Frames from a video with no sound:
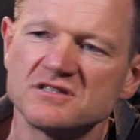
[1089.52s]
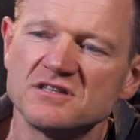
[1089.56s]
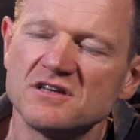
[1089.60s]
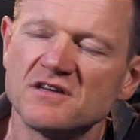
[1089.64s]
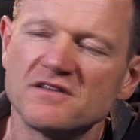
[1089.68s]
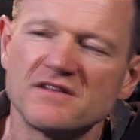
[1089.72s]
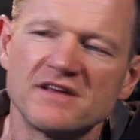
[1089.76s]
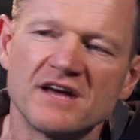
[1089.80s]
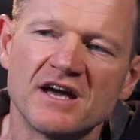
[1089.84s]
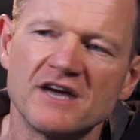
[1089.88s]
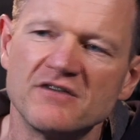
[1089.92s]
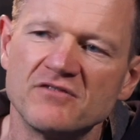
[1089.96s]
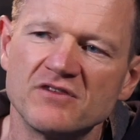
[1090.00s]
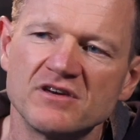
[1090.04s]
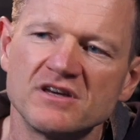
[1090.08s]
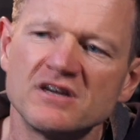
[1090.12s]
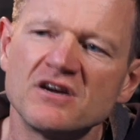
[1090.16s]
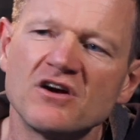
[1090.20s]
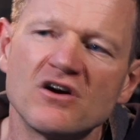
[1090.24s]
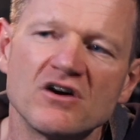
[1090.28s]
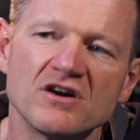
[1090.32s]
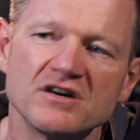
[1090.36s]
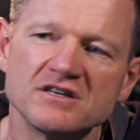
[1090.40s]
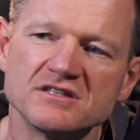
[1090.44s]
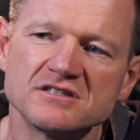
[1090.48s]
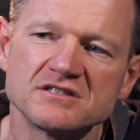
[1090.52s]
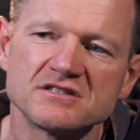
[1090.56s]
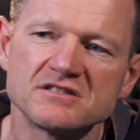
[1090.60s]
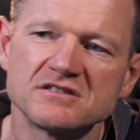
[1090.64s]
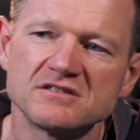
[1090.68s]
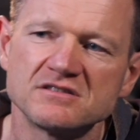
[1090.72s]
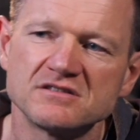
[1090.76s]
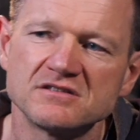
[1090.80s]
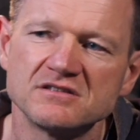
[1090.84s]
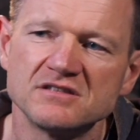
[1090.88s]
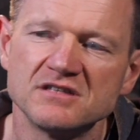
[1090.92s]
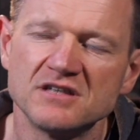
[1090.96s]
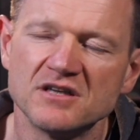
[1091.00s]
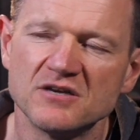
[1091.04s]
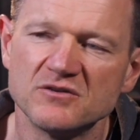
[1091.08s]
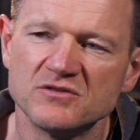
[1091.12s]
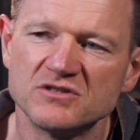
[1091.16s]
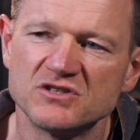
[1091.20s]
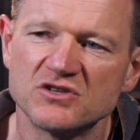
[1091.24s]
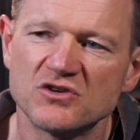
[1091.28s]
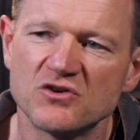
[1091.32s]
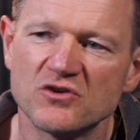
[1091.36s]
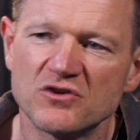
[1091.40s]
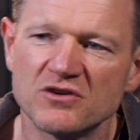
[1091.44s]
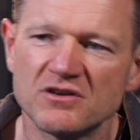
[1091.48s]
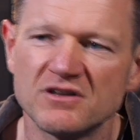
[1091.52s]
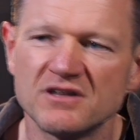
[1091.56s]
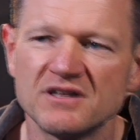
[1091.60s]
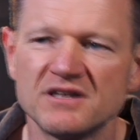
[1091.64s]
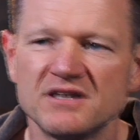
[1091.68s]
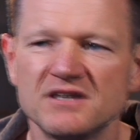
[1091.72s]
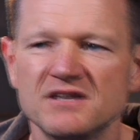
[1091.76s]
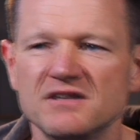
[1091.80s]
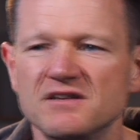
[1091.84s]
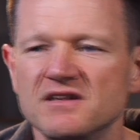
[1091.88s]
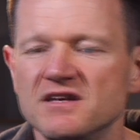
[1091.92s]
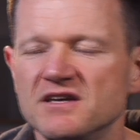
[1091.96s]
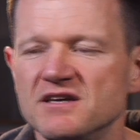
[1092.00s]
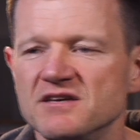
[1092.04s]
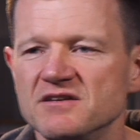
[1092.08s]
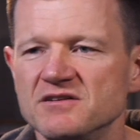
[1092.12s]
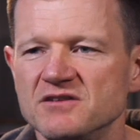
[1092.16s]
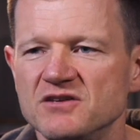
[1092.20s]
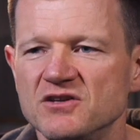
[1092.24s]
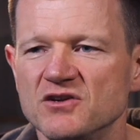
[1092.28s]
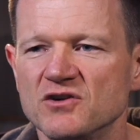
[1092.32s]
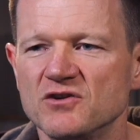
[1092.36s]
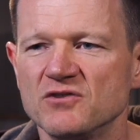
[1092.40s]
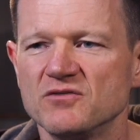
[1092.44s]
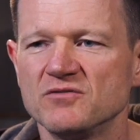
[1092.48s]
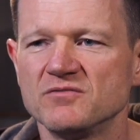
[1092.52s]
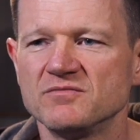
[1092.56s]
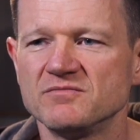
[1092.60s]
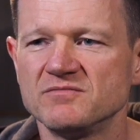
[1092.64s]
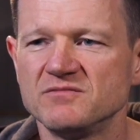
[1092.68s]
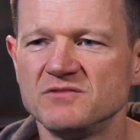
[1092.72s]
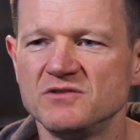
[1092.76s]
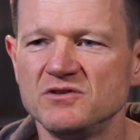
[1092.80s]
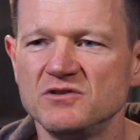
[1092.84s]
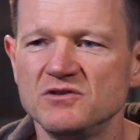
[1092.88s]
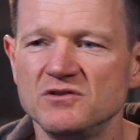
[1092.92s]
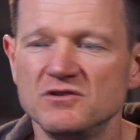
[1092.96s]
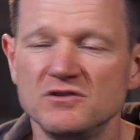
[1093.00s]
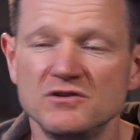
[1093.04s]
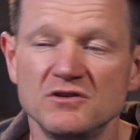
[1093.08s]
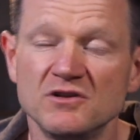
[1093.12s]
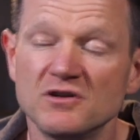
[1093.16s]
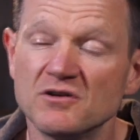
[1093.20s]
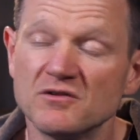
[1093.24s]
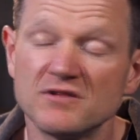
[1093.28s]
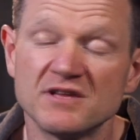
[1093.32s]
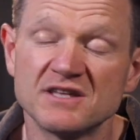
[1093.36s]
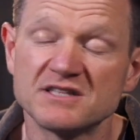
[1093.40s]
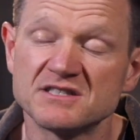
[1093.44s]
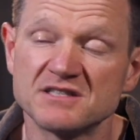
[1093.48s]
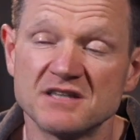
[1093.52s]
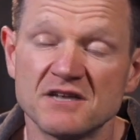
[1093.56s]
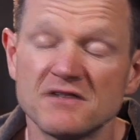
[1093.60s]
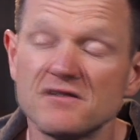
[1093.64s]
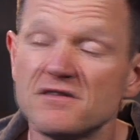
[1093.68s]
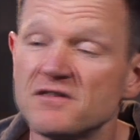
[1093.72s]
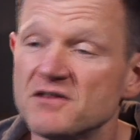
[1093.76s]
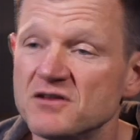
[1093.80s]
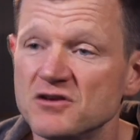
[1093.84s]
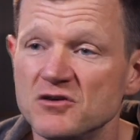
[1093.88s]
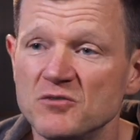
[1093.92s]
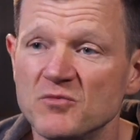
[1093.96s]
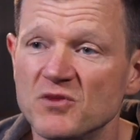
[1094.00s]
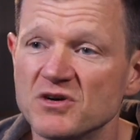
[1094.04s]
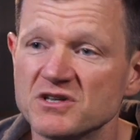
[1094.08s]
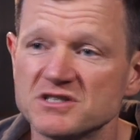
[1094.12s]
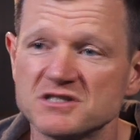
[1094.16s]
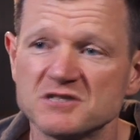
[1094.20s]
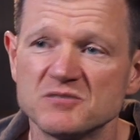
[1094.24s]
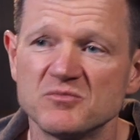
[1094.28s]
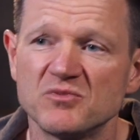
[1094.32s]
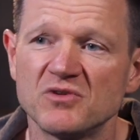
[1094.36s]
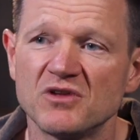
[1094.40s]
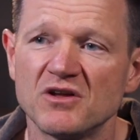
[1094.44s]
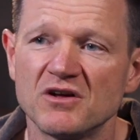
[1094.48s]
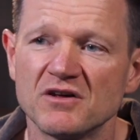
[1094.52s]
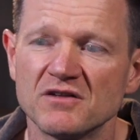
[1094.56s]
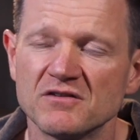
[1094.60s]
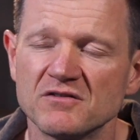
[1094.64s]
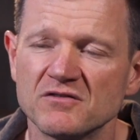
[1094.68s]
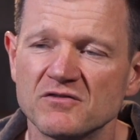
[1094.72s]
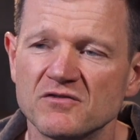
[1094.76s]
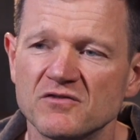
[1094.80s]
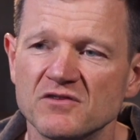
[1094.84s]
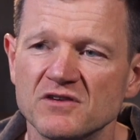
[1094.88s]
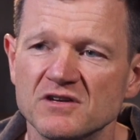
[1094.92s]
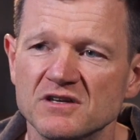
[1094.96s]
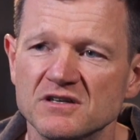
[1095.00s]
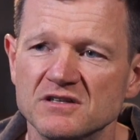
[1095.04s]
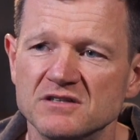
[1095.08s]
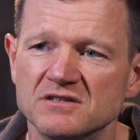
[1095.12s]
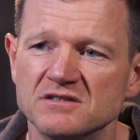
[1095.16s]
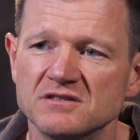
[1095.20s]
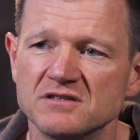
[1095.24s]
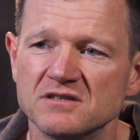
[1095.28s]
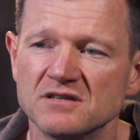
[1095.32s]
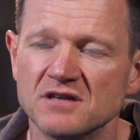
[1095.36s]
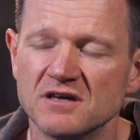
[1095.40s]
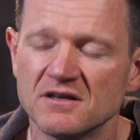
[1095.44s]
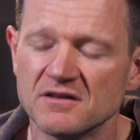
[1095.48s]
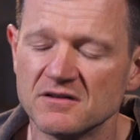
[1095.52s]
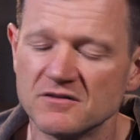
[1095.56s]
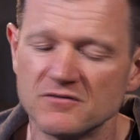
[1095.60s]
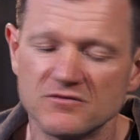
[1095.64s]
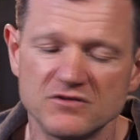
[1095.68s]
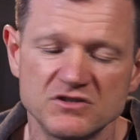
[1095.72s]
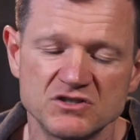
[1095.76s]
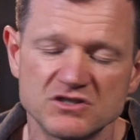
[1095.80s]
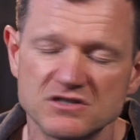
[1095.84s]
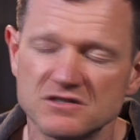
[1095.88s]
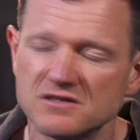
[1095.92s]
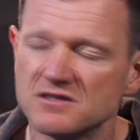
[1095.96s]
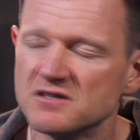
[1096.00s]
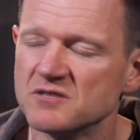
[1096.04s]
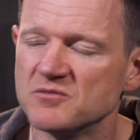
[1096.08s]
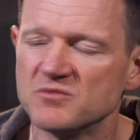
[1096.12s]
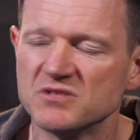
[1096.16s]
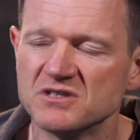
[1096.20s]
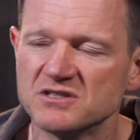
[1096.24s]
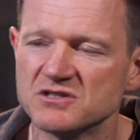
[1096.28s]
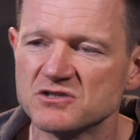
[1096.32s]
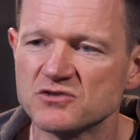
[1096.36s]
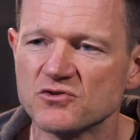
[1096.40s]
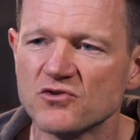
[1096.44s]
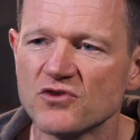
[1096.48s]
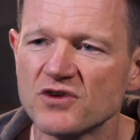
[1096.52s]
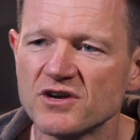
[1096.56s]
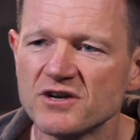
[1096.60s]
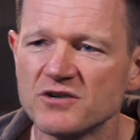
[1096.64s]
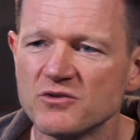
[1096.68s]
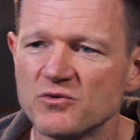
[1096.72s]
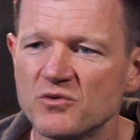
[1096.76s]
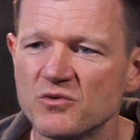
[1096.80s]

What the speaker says: the AV guys, internally, and they're that's another thing. You might supply the feed, the vision to the big screen or